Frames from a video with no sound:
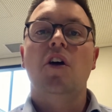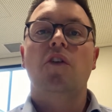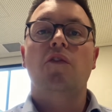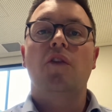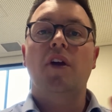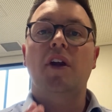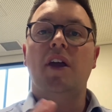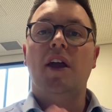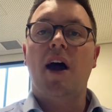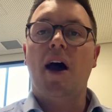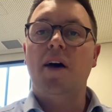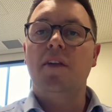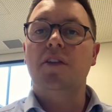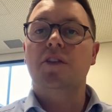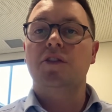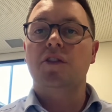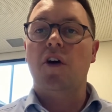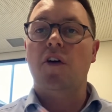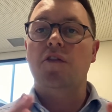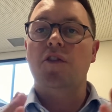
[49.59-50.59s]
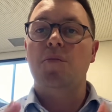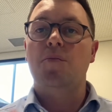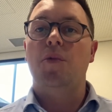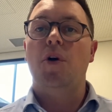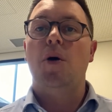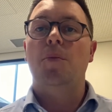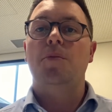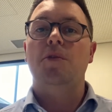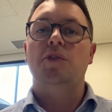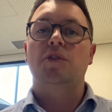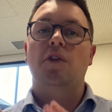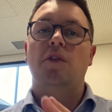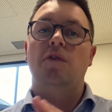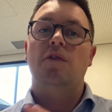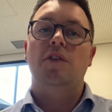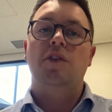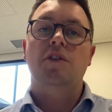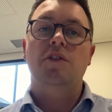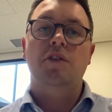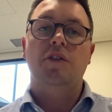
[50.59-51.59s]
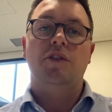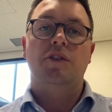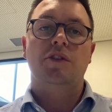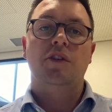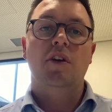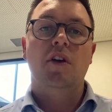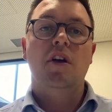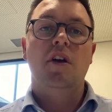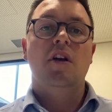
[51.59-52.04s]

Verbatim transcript: regardless of the purpose of the use.